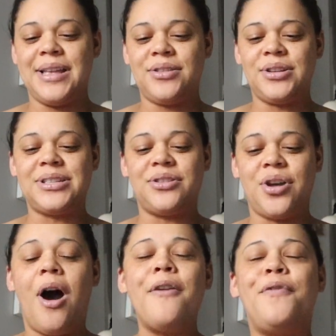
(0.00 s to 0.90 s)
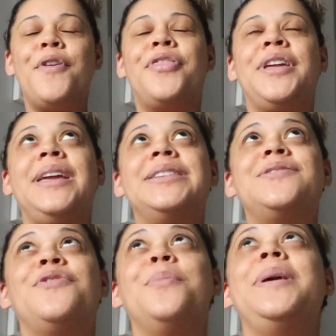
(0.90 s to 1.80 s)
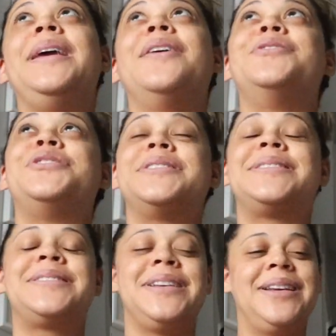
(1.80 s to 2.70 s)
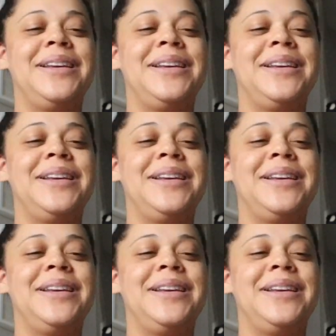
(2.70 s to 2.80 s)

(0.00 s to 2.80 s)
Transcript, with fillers: there's thoughtful things for me or just